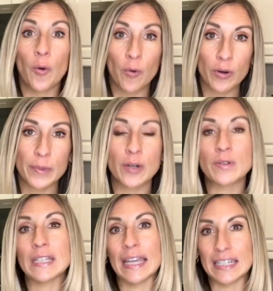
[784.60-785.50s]

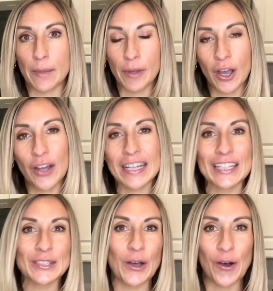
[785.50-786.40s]
hormones,
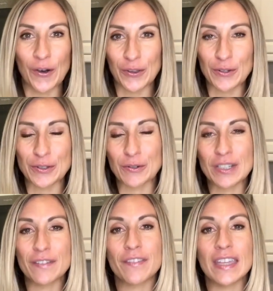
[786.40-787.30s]
antibiotics, all those
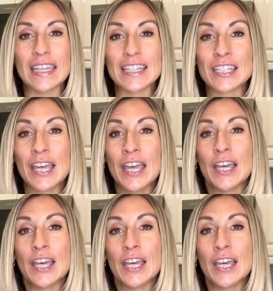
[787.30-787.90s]
sorts of things.